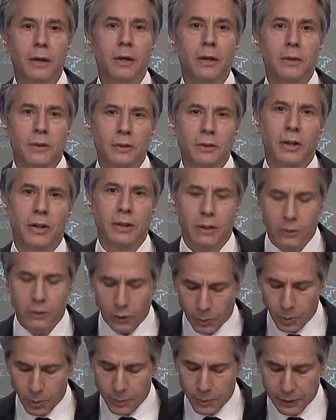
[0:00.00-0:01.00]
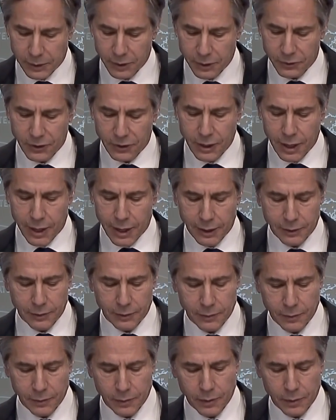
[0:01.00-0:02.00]
things like the Global Magnitsky Act,
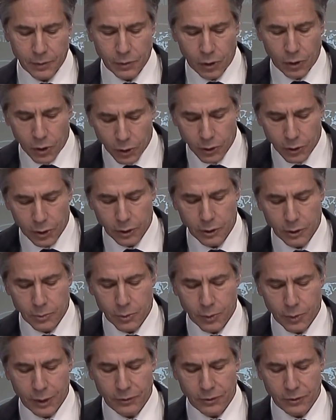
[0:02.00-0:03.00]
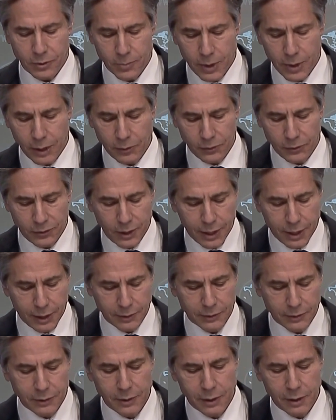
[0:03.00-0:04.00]
the Hong Kong Human Rights and Democracy
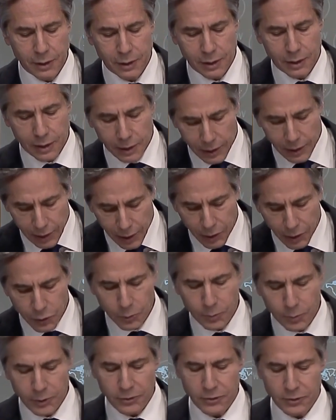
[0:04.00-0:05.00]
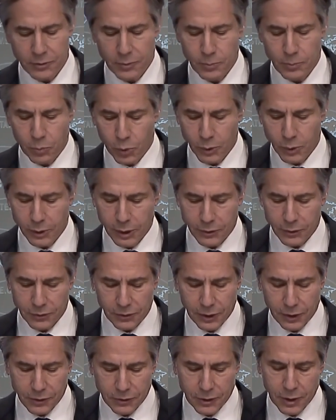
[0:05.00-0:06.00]
Act, other pieces of important
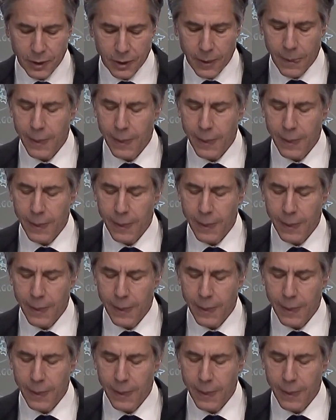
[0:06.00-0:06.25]
legislation.